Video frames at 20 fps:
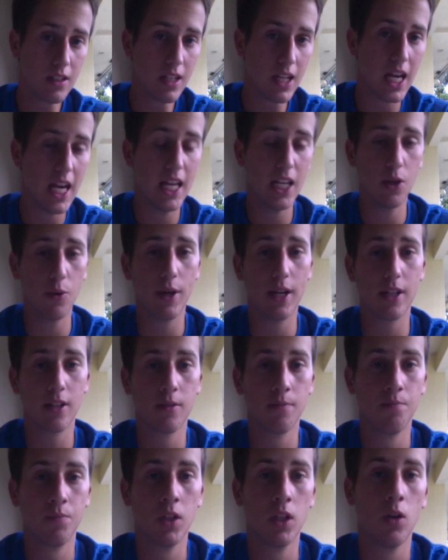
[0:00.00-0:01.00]
Anyways,
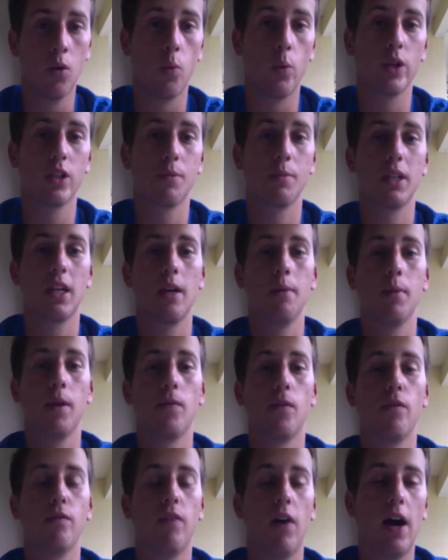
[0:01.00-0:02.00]
once it became
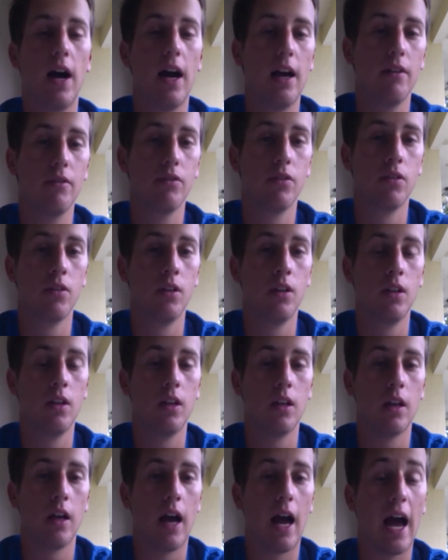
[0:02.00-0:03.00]
level 5,
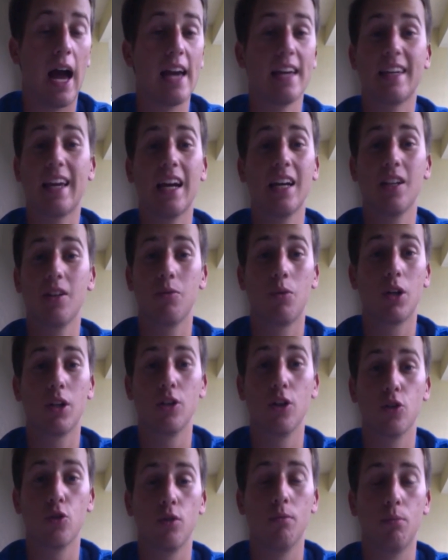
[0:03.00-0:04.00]
I kind of wanted
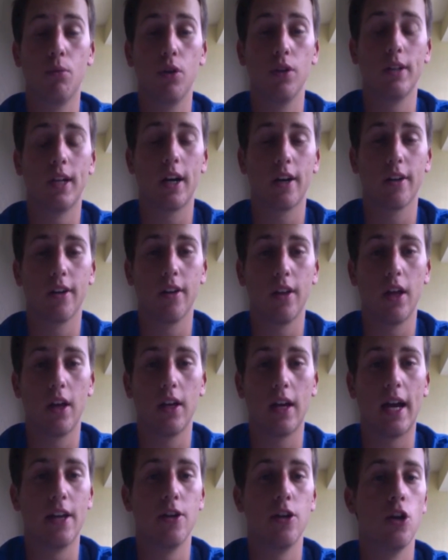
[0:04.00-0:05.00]
to join Bullet, not gonna lie. I
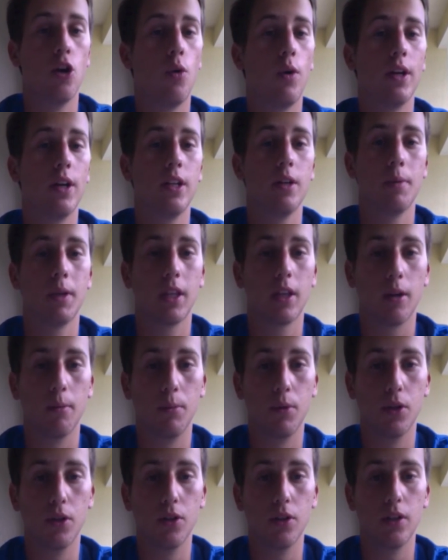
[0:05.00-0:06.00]
had no idea about the
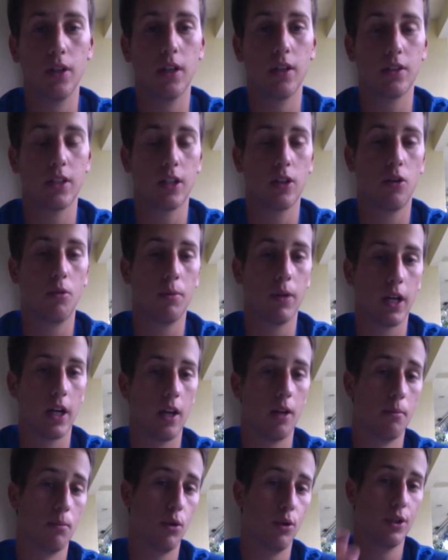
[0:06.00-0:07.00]
community. I was like, oh my
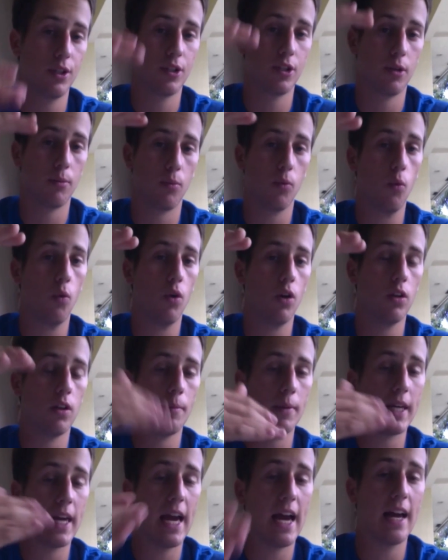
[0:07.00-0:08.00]
god, Bullet's number 1, let
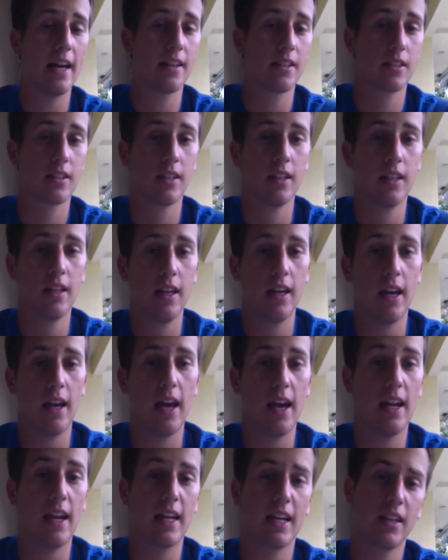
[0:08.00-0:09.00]
me ask.
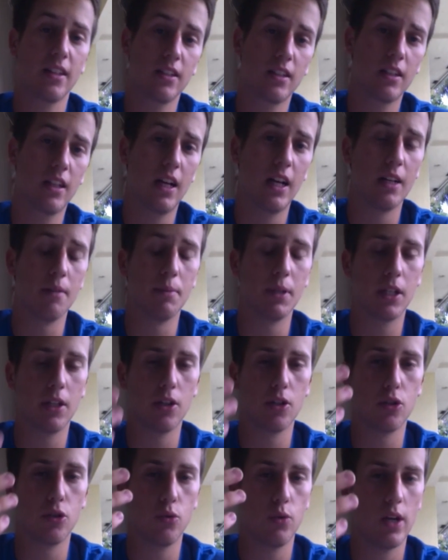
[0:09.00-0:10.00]
And I got declined
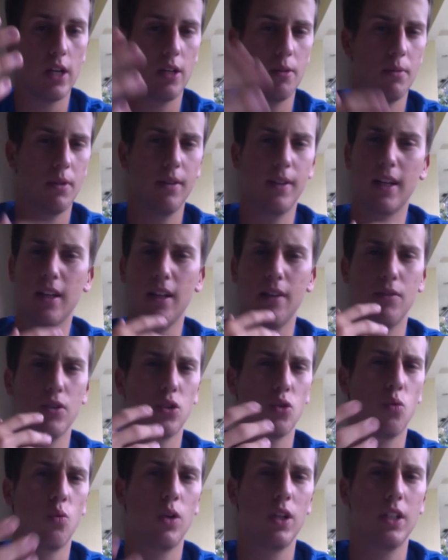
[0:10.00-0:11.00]
because you had to be like a level
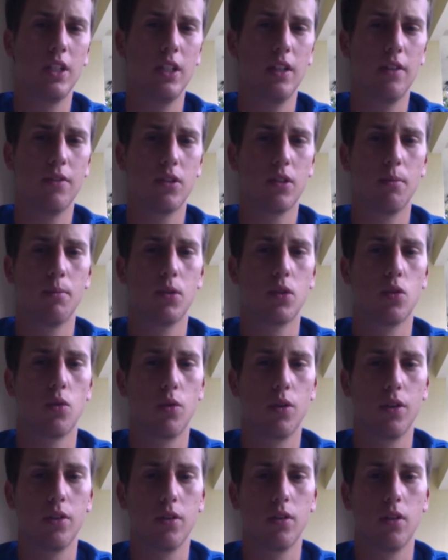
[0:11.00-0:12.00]
20 of some
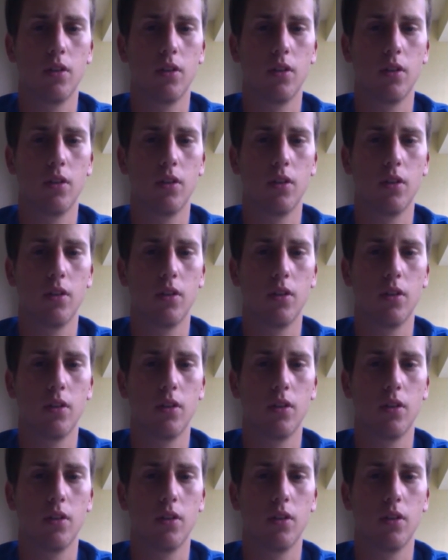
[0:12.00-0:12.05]
sort.